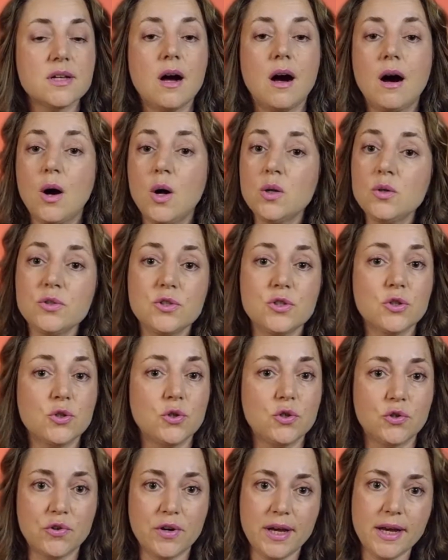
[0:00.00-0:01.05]
are also
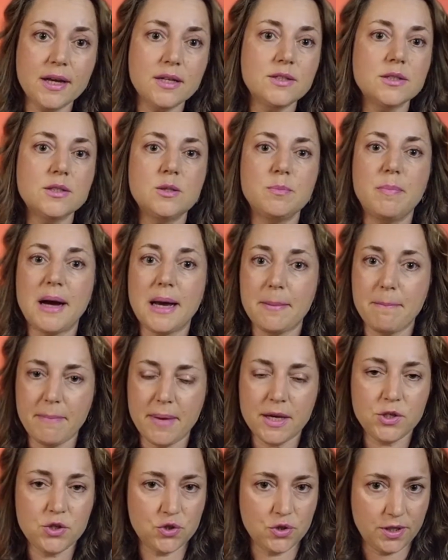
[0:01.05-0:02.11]
created by
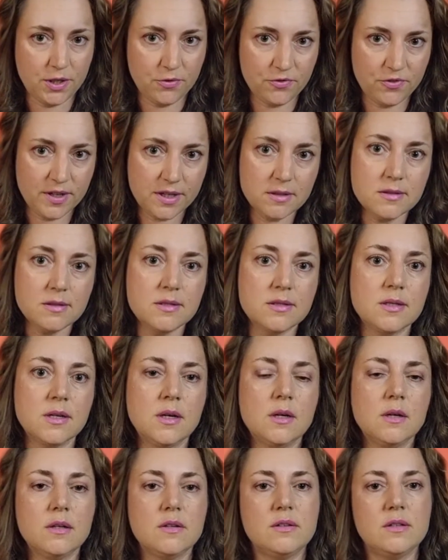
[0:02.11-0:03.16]
major events
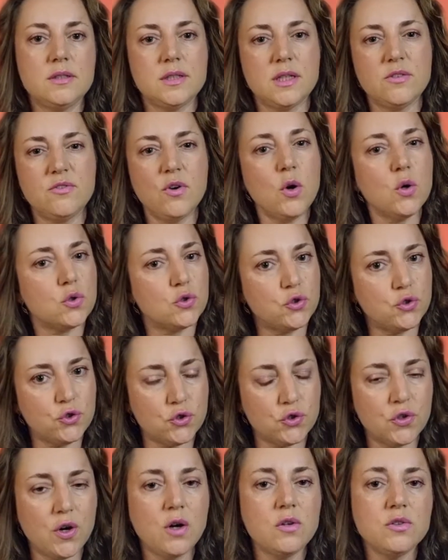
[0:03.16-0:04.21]
that evoke
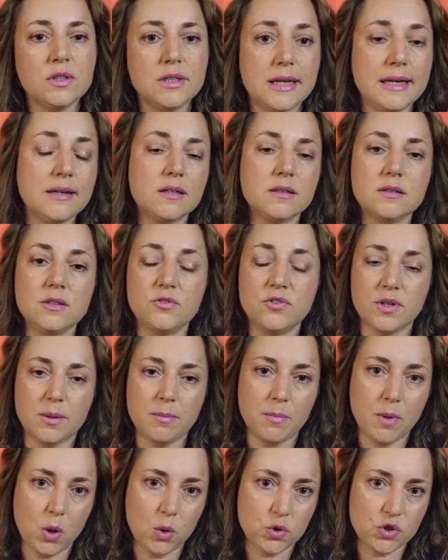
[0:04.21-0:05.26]
strong negative
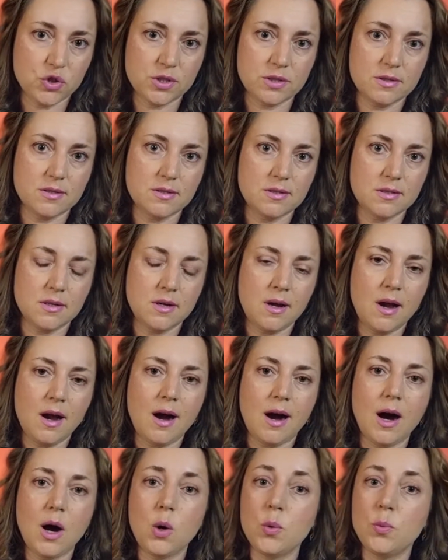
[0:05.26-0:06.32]
emotions.
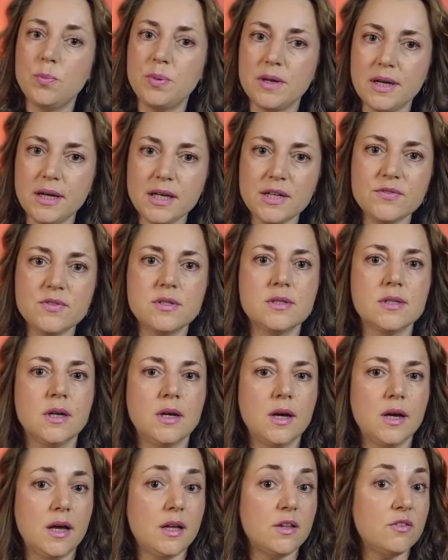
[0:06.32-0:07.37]
Our beliefs
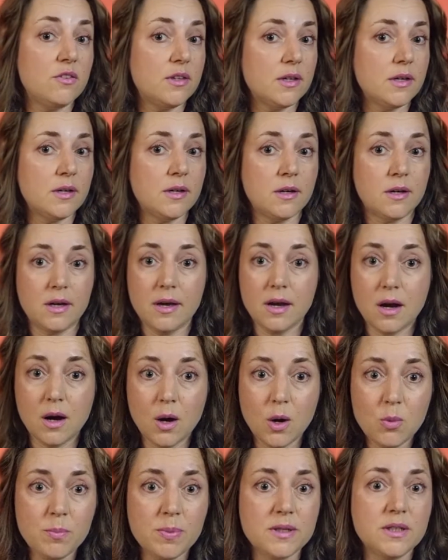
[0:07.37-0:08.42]
and the
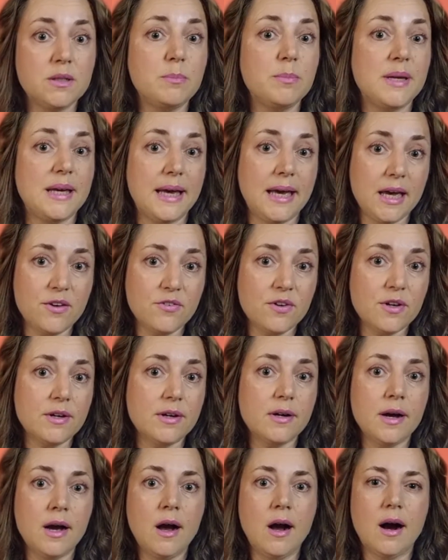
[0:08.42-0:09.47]
accompanying
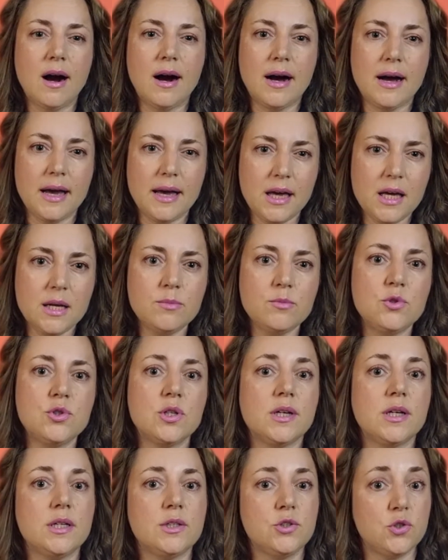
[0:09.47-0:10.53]
behavior are aimed
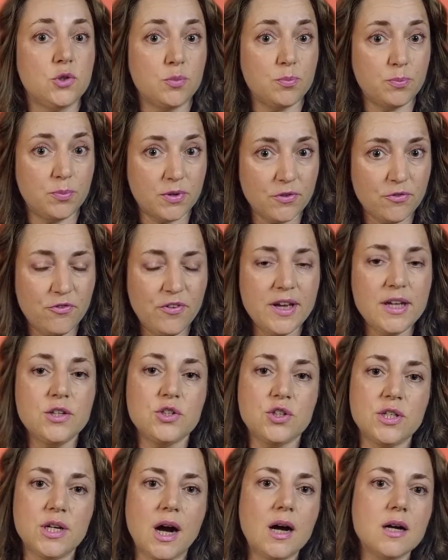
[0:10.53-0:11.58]
at
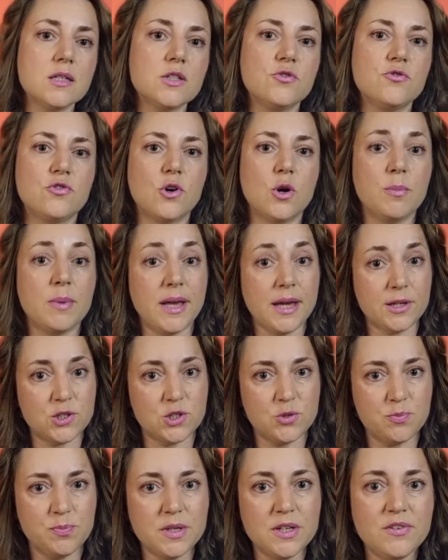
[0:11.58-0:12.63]
preventing us from
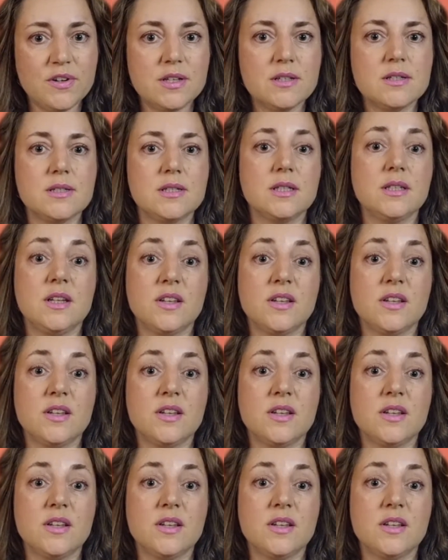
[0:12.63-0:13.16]
experiencing